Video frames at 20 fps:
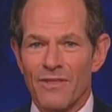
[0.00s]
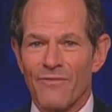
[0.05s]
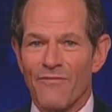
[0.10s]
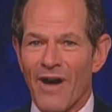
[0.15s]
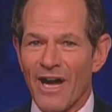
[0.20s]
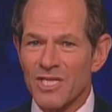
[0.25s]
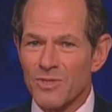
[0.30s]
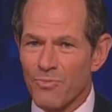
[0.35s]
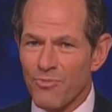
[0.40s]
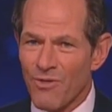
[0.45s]
the
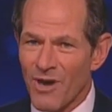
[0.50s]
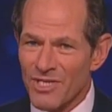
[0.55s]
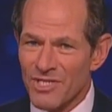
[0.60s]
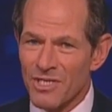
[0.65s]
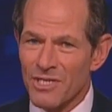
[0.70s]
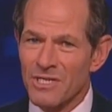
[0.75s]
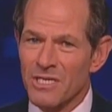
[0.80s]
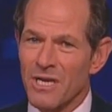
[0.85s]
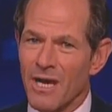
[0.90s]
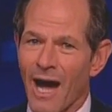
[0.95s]
vice
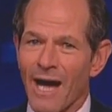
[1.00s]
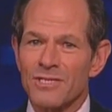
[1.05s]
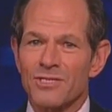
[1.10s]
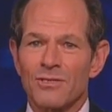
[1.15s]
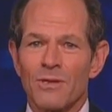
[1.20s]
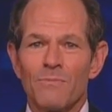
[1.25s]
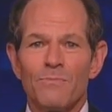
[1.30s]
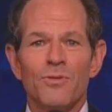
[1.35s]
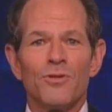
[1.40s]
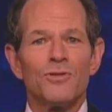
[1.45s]
president got
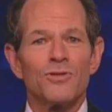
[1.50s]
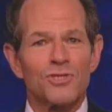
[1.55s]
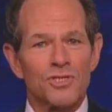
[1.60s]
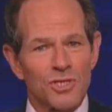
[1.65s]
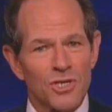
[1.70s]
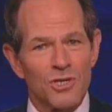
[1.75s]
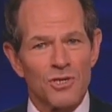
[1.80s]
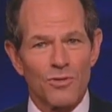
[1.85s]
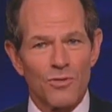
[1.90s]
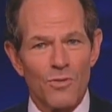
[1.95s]
some boos
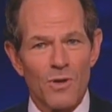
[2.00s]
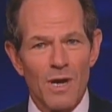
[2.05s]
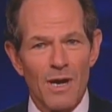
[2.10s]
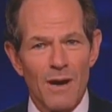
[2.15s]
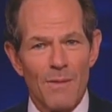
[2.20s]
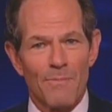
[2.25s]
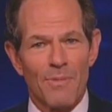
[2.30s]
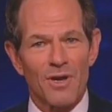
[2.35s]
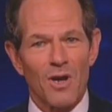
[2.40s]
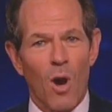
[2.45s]
too,
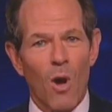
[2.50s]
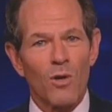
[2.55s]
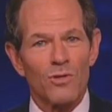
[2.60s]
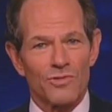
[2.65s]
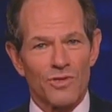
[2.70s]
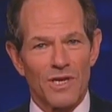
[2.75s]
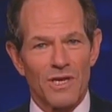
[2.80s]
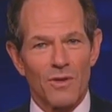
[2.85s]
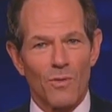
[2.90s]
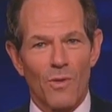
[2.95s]
but
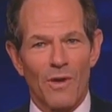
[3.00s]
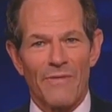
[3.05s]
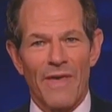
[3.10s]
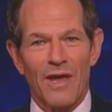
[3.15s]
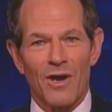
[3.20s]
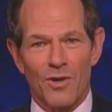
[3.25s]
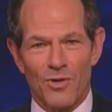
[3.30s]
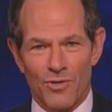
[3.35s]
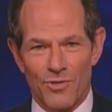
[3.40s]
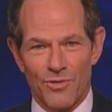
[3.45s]
only when
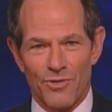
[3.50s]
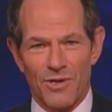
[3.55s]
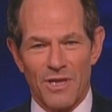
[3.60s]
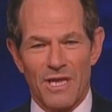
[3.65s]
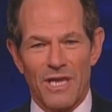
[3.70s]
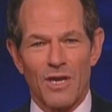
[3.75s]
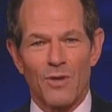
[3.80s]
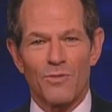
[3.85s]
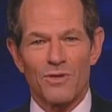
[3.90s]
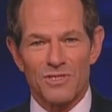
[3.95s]
they heard
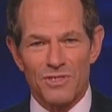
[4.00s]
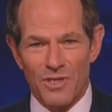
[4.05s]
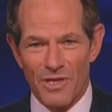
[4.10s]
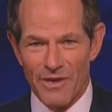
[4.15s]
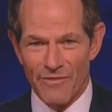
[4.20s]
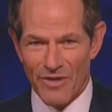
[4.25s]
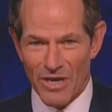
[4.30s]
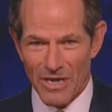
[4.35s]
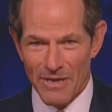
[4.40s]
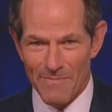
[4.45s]
he was
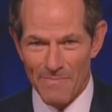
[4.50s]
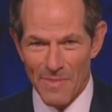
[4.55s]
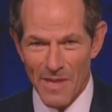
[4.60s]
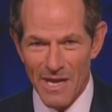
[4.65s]
leaving.